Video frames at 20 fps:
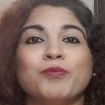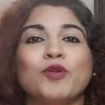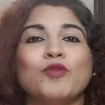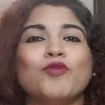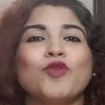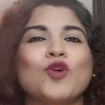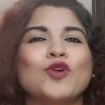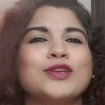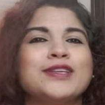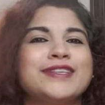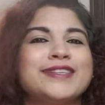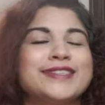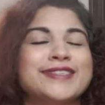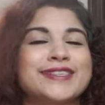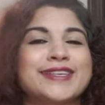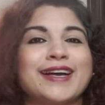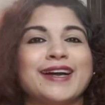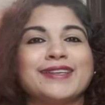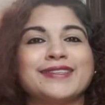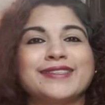Before
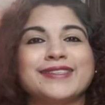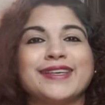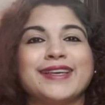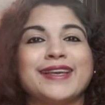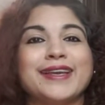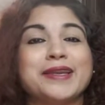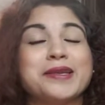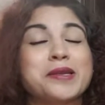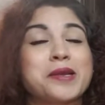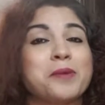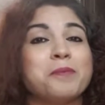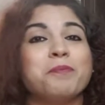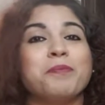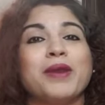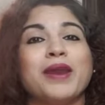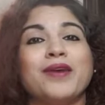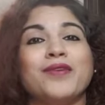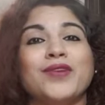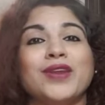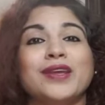discussing and
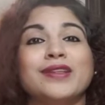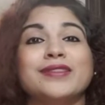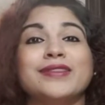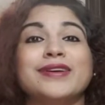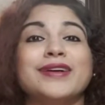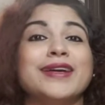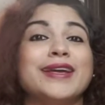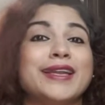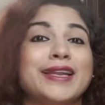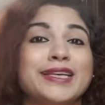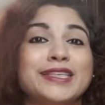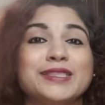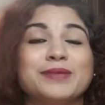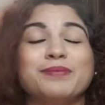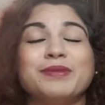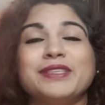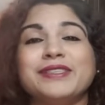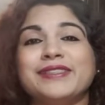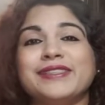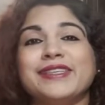comparing the
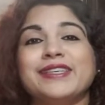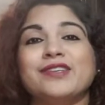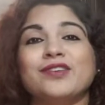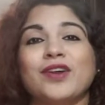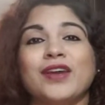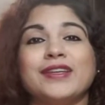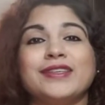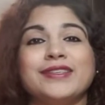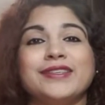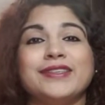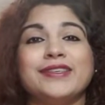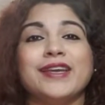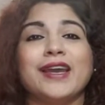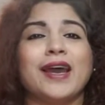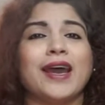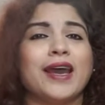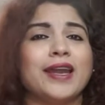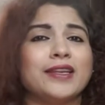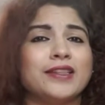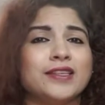eligibility
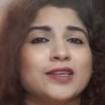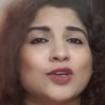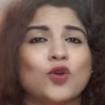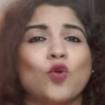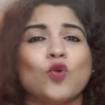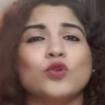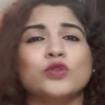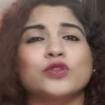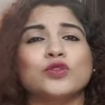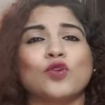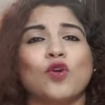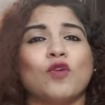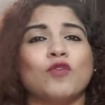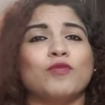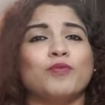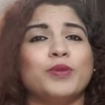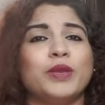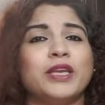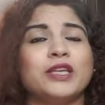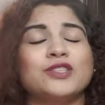criteria and the course
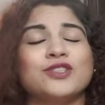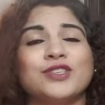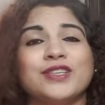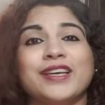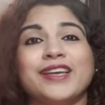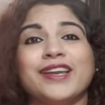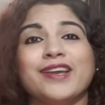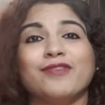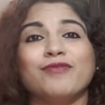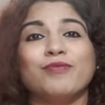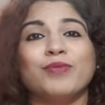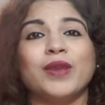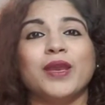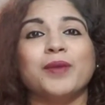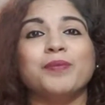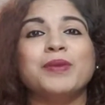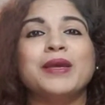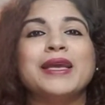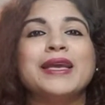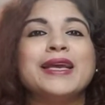of PhD and
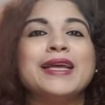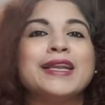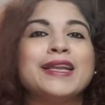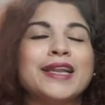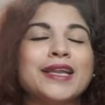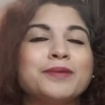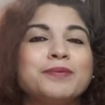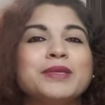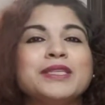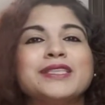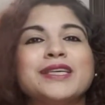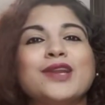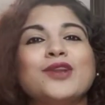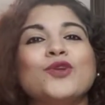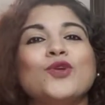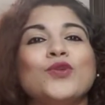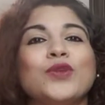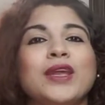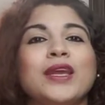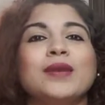FPM, let me tell
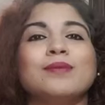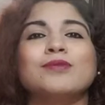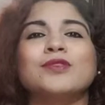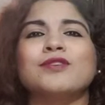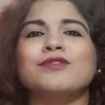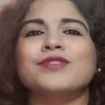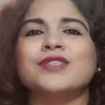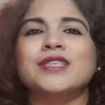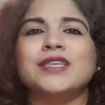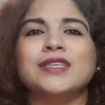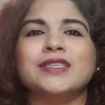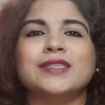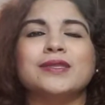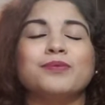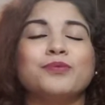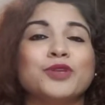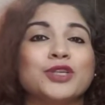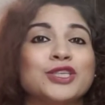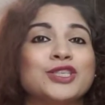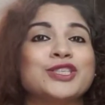you names of
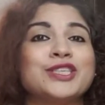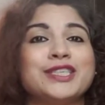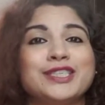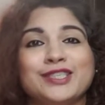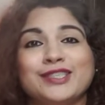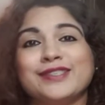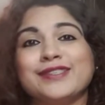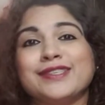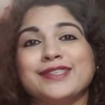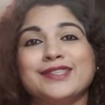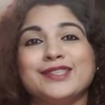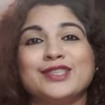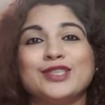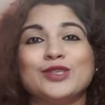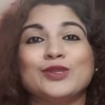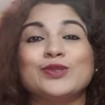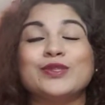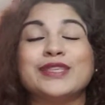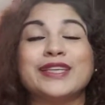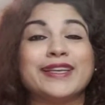certain prestigious
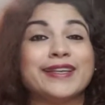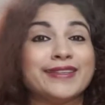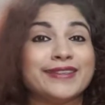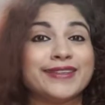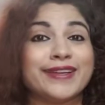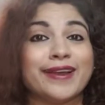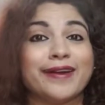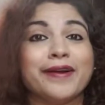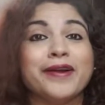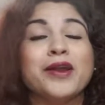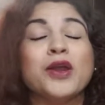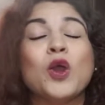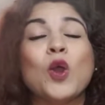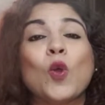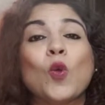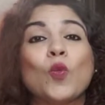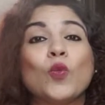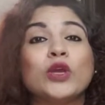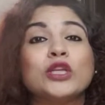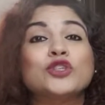institutes in India
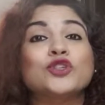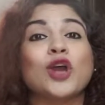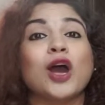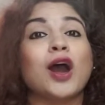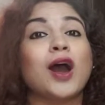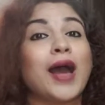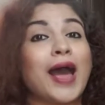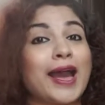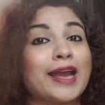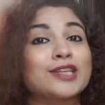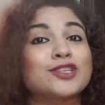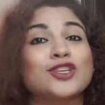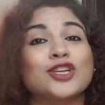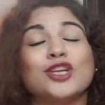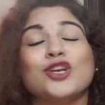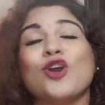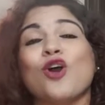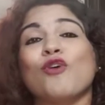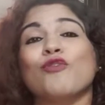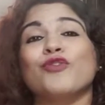which are
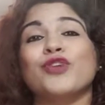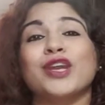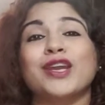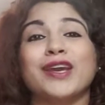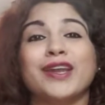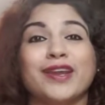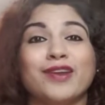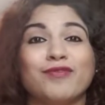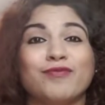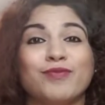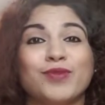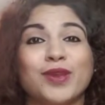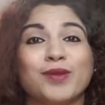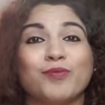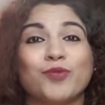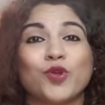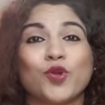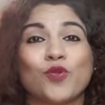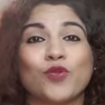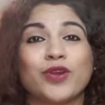actually offering an
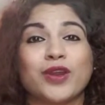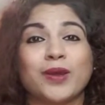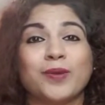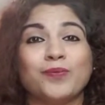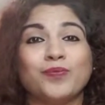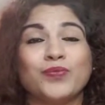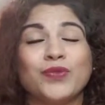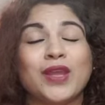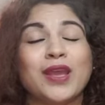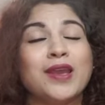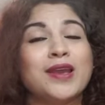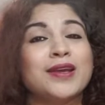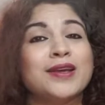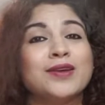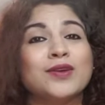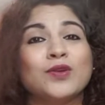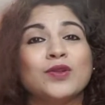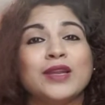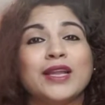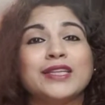FPM program.
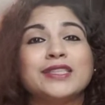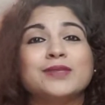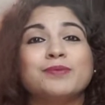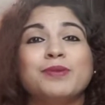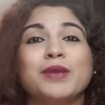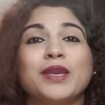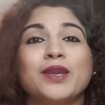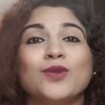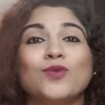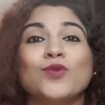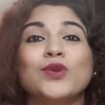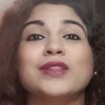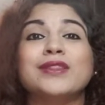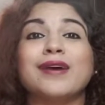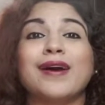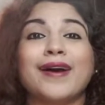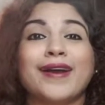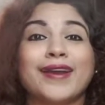Let's begin with